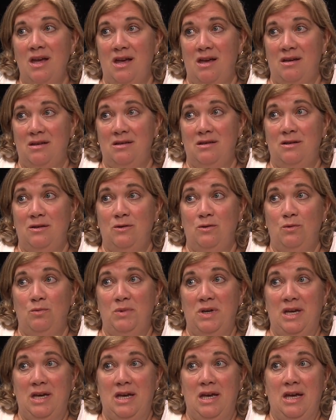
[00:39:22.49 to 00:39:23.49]
and to
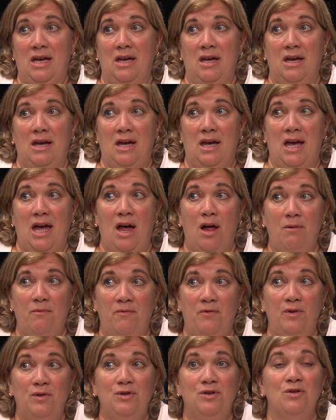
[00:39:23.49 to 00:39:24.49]
be
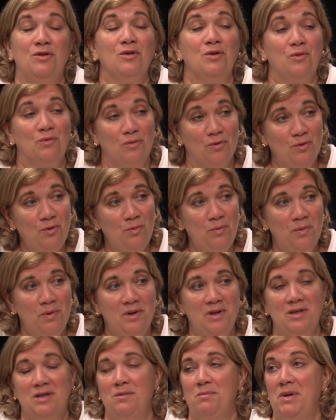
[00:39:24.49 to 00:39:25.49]
helpful to the group
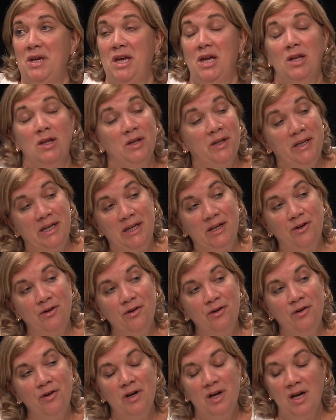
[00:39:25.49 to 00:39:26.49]
and to be a
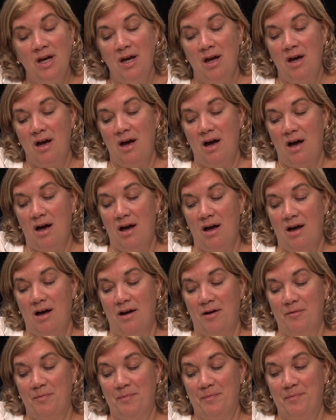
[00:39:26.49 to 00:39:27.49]
leader.
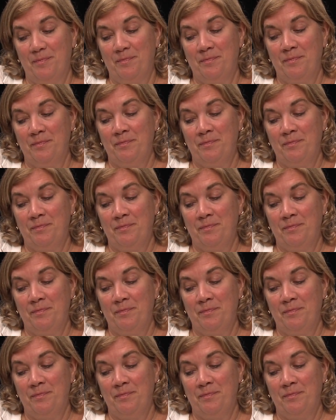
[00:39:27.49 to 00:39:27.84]
You're